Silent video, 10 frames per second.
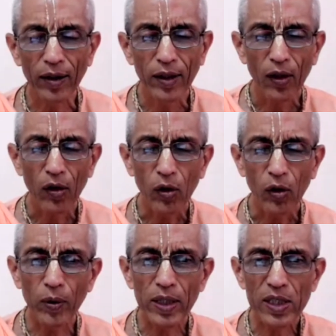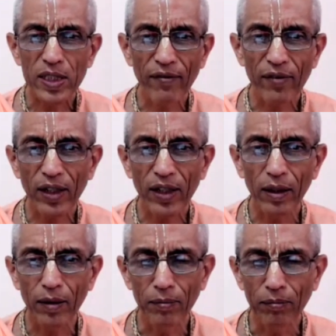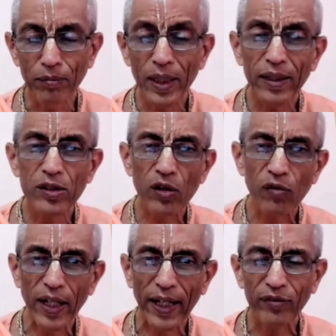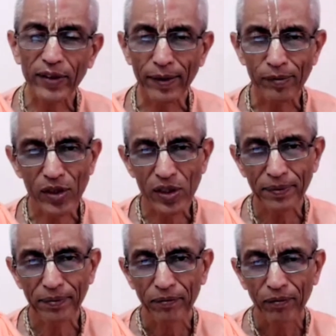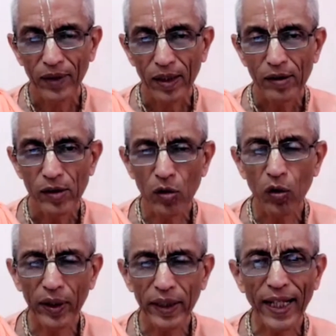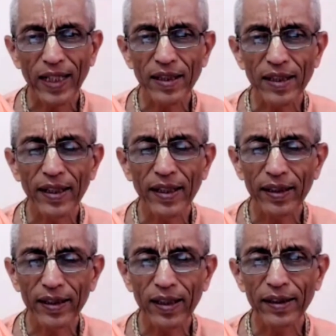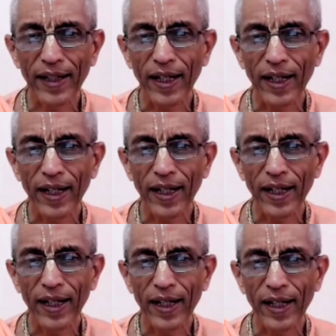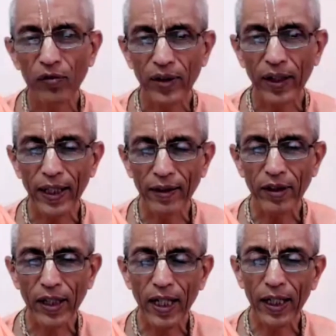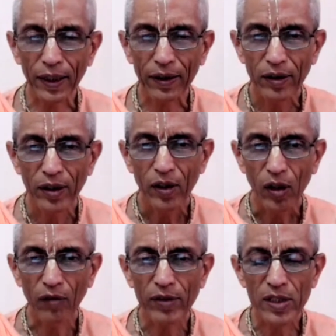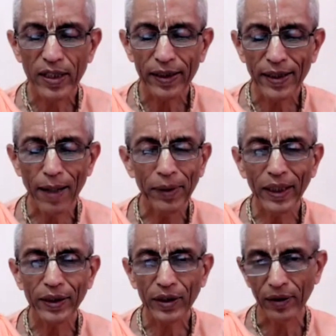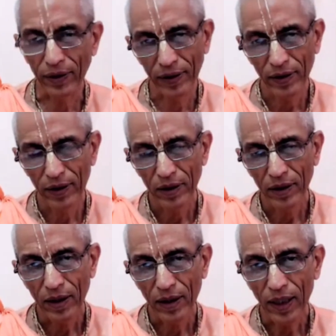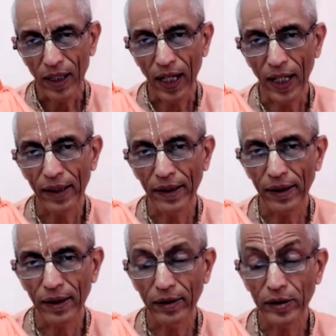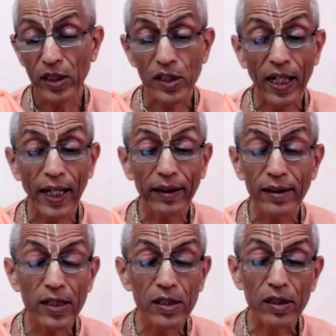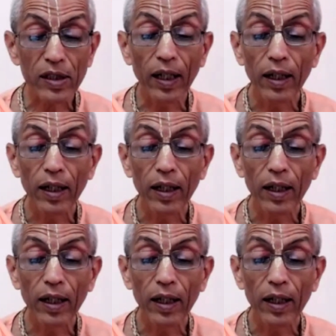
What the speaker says: over several millions of lifetimes. So it takes a little time to purify our heart of this contamination. And just like these